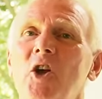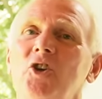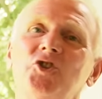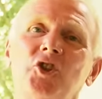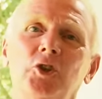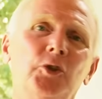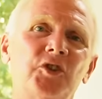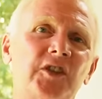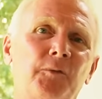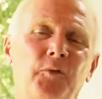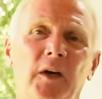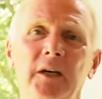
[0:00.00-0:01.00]
not to
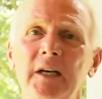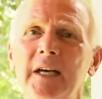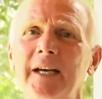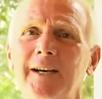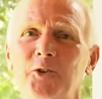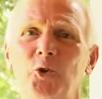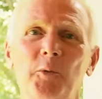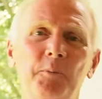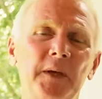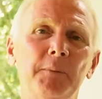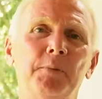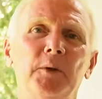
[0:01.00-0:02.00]
Lucifer and all the
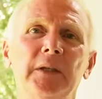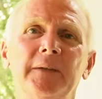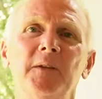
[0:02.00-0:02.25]
people